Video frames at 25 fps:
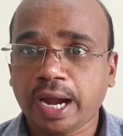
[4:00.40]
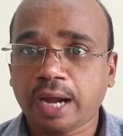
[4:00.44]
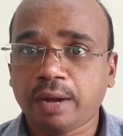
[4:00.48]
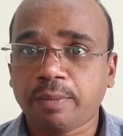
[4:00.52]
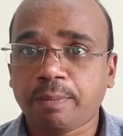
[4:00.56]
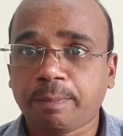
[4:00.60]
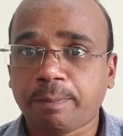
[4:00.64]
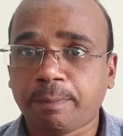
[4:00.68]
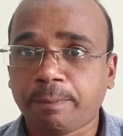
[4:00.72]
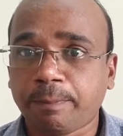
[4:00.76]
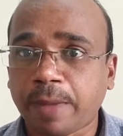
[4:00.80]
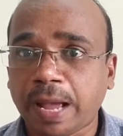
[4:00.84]

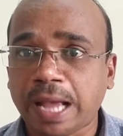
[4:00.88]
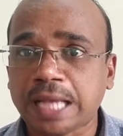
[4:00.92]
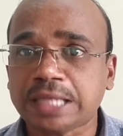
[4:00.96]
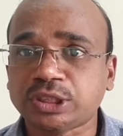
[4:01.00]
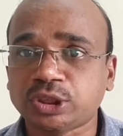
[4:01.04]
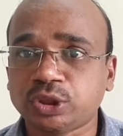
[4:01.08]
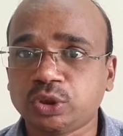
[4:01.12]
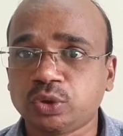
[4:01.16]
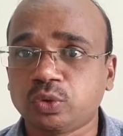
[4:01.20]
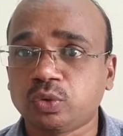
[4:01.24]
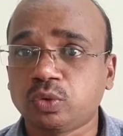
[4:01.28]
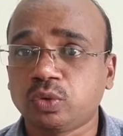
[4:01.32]
and
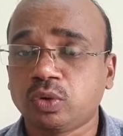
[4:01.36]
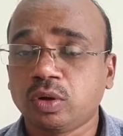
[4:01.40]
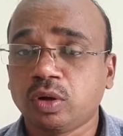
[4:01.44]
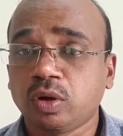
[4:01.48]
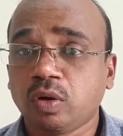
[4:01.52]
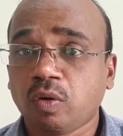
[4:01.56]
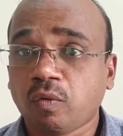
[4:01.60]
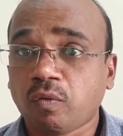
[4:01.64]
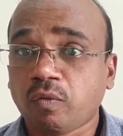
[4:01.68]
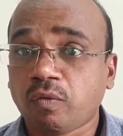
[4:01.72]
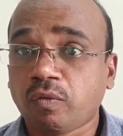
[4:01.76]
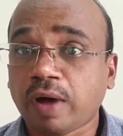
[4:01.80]
passive
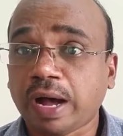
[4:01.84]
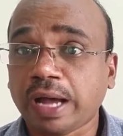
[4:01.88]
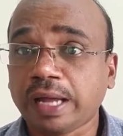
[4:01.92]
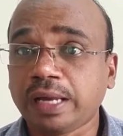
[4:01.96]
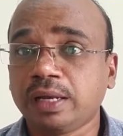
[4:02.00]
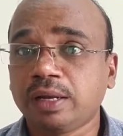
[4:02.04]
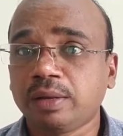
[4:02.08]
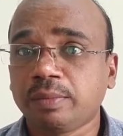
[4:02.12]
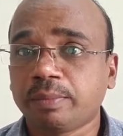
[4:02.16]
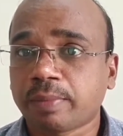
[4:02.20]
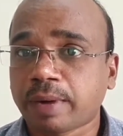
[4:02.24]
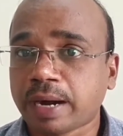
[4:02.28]

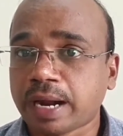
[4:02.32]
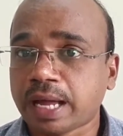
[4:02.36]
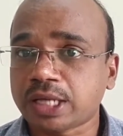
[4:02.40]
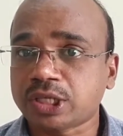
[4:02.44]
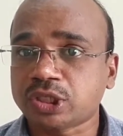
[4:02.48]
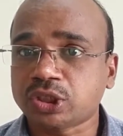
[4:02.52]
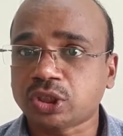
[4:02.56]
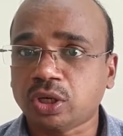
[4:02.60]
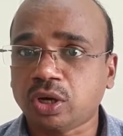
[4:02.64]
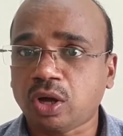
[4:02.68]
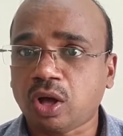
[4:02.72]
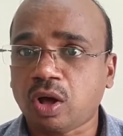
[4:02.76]
while
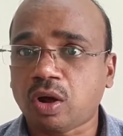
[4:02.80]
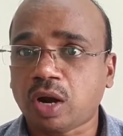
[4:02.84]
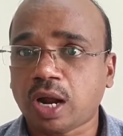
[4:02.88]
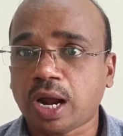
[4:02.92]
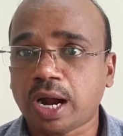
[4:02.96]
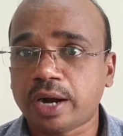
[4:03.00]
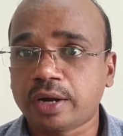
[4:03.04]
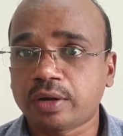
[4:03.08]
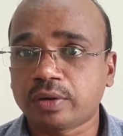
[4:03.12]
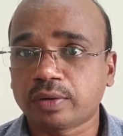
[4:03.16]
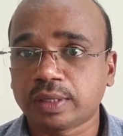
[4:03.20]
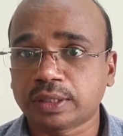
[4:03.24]
production or
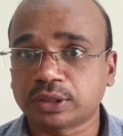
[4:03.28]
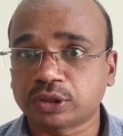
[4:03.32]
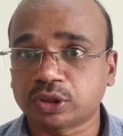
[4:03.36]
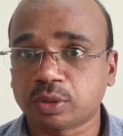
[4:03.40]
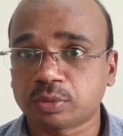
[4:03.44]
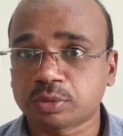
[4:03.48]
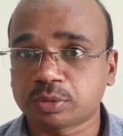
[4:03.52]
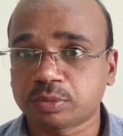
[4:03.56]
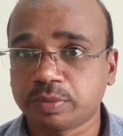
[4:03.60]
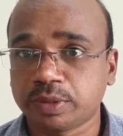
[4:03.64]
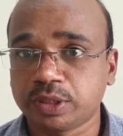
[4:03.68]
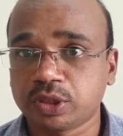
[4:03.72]

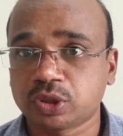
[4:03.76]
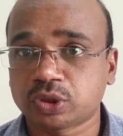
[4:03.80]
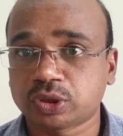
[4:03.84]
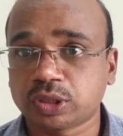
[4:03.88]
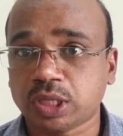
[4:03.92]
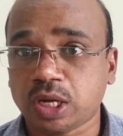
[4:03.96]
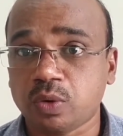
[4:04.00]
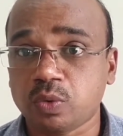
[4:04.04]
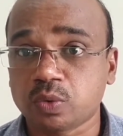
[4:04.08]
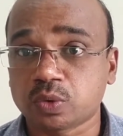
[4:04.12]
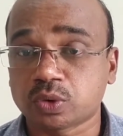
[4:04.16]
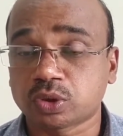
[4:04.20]
articulation of speech
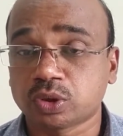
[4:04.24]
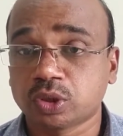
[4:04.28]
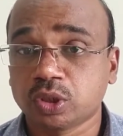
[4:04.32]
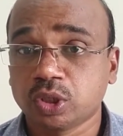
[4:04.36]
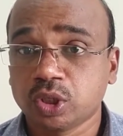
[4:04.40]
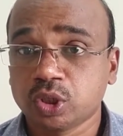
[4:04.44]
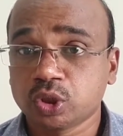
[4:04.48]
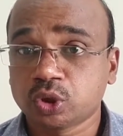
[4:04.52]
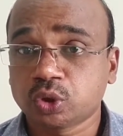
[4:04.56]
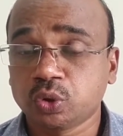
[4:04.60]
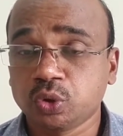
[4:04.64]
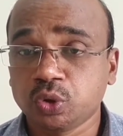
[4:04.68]
sounds?
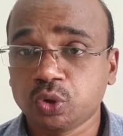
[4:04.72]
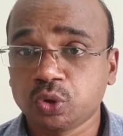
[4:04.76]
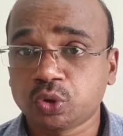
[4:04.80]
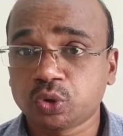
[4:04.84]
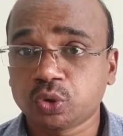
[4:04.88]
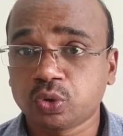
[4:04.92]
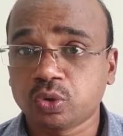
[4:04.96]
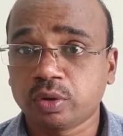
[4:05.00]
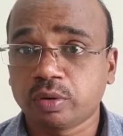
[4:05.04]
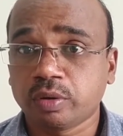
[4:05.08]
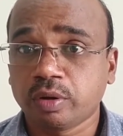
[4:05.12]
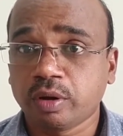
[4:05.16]
So you
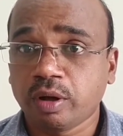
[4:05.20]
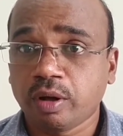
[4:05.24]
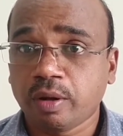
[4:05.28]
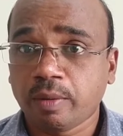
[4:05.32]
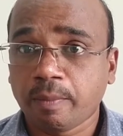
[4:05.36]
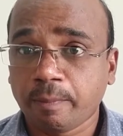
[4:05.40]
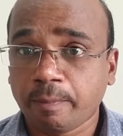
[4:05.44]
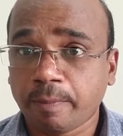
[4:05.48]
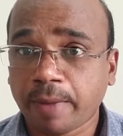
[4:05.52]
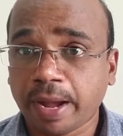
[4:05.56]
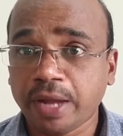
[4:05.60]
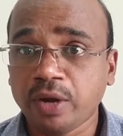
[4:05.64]
should
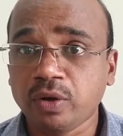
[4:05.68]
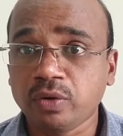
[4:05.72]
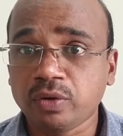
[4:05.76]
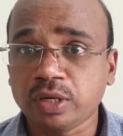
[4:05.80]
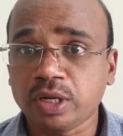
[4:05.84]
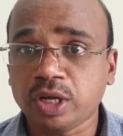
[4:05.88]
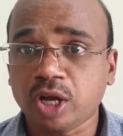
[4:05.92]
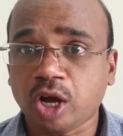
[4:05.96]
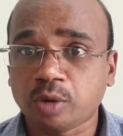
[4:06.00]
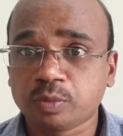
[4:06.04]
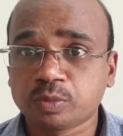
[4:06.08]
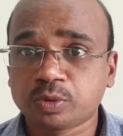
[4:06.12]

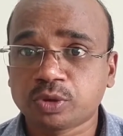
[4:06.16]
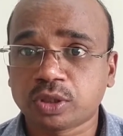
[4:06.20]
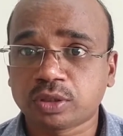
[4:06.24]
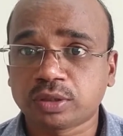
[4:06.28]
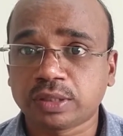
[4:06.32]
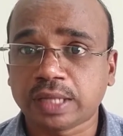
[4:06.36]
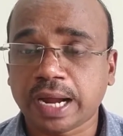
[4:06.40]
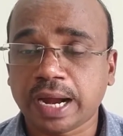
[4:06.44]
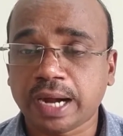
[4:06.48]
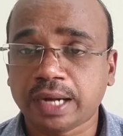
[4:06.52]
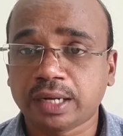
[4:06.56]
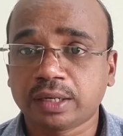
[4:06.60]
minutely
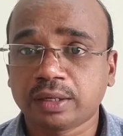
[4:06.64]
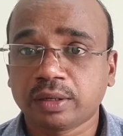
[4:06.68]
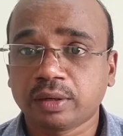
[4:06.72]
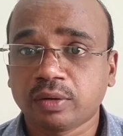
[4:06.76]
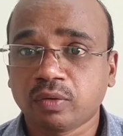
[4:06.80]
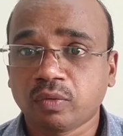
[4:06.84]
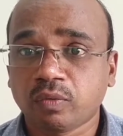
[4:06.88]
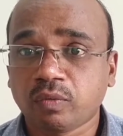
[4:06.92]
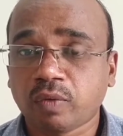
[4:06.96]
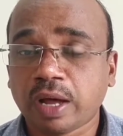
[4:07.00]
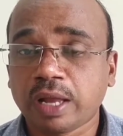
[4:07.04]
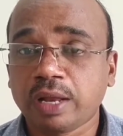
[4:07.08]
observe that
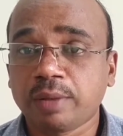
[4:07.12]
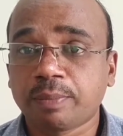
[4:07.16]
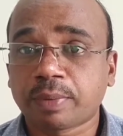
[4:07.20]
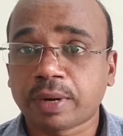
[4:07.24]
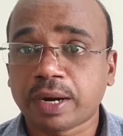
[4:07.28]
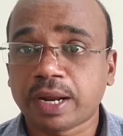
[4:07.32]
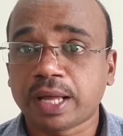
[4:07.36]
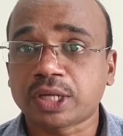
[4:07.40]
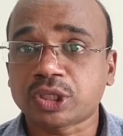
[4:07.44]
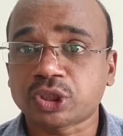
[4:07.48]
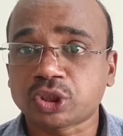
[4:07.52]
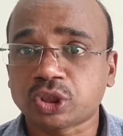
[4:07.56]
while
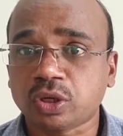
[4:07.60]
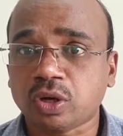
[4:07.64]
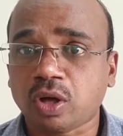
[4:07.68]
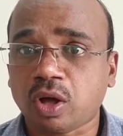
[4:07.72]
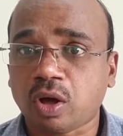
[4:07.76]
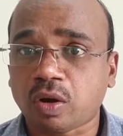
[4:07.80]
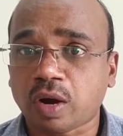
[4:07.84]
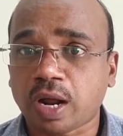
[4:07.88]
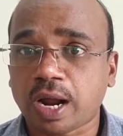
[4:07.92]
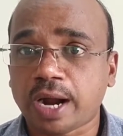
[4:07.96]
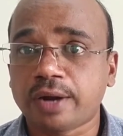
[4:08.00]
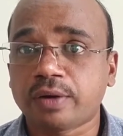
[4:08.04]
production
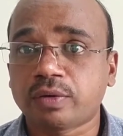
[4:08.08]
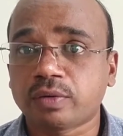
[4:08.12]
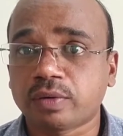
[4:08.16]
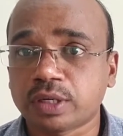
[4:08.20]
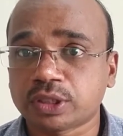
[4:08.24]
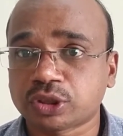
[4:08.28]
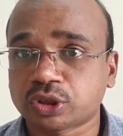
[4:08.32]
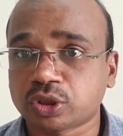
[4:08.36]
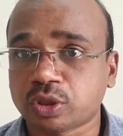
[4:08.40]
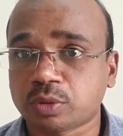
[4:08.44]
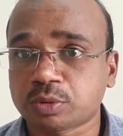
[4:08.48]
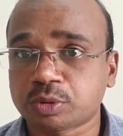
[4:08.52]
or
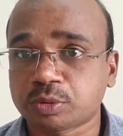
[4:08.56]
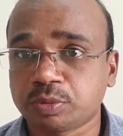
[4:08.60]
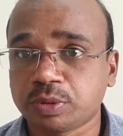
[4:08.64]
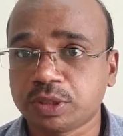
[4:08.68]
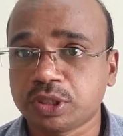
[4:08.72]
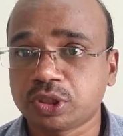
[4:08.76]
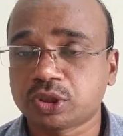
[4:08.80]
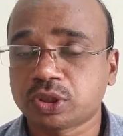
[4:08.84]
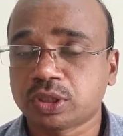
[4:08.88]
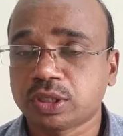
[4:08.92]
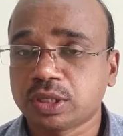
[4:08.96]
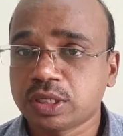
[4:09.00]
articulation of
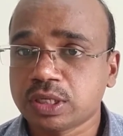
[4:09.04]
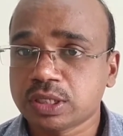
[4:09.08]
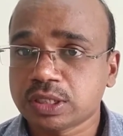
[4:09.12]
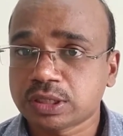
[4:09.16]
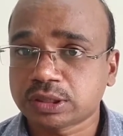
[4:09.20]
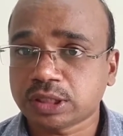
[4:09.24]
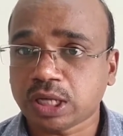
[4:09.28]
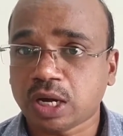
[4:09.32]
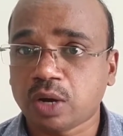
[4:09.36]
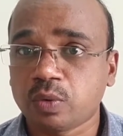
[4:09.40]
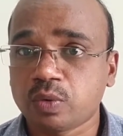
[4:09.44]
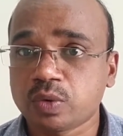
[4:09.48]
speech
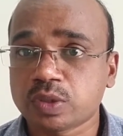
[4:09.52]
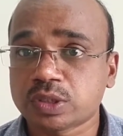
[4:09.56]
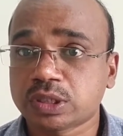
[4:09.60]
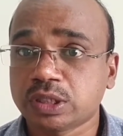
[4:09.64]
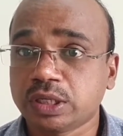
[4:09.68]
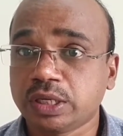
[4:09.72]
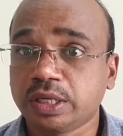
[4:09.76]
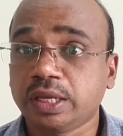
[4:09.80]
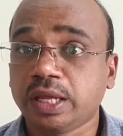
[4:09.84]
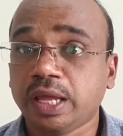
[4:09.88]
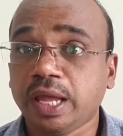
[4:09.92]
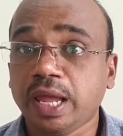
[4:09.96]
sounds
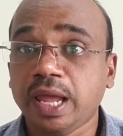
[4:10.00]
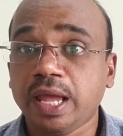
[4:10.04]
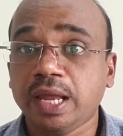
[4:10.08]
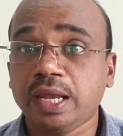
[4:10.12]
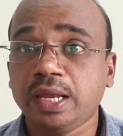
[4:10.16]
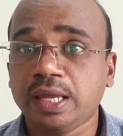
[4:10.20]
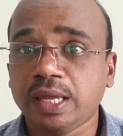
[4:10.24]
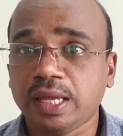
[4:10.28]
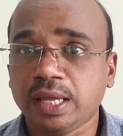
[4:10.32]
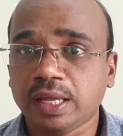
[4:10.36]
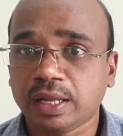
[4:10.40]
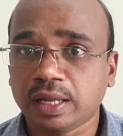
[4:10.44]
in
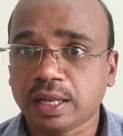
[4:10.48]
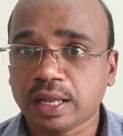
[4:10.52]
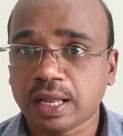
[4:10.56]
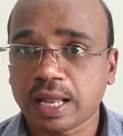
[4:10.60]
any